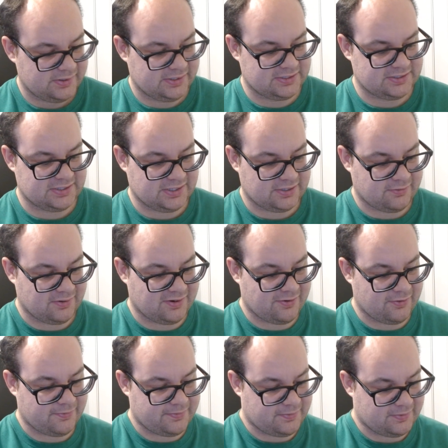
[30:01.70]
this
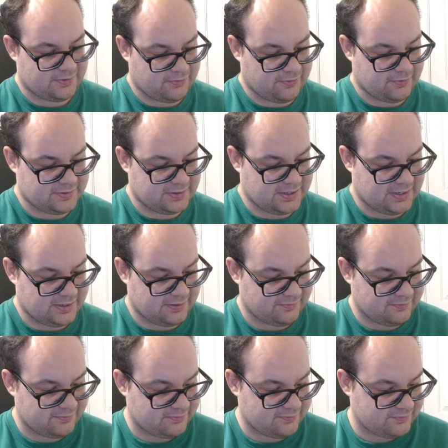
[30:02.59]
liquid
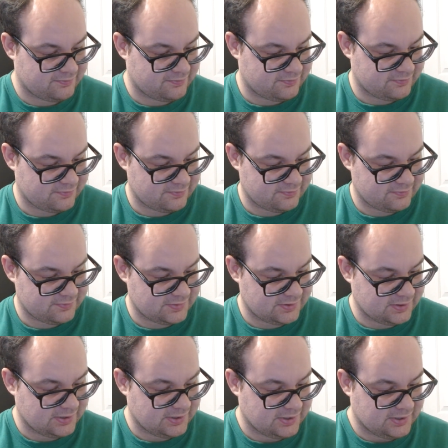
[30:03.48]
kryptonite,
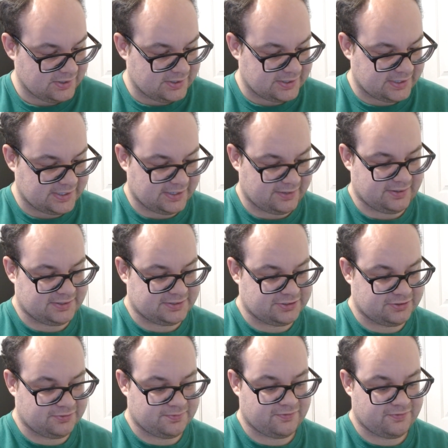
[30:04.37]
kind of
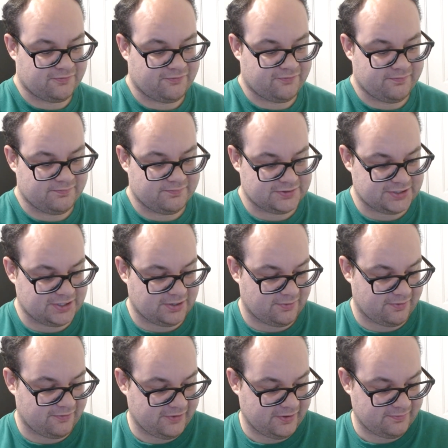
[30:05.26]
like super
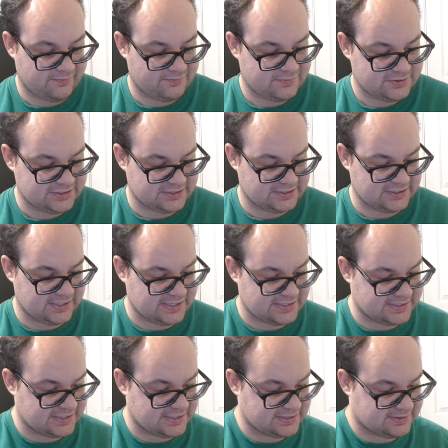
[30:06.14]
steroid venom, since the
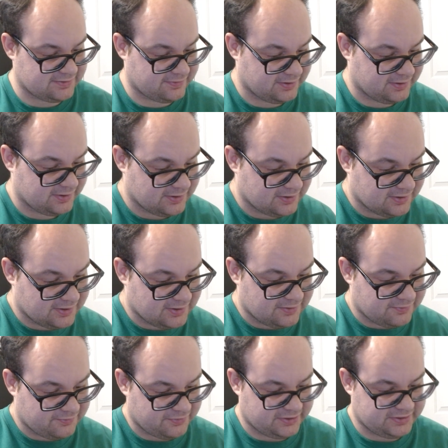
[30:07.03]
last days of the
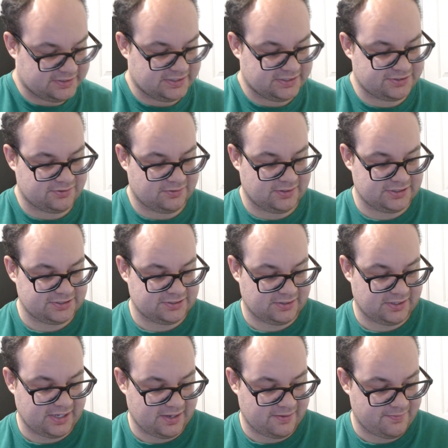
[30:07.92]
presidential
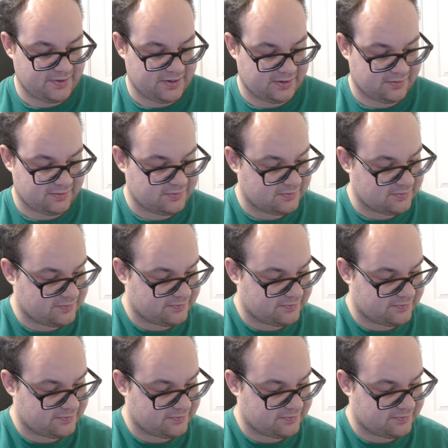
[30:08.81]
election campaign.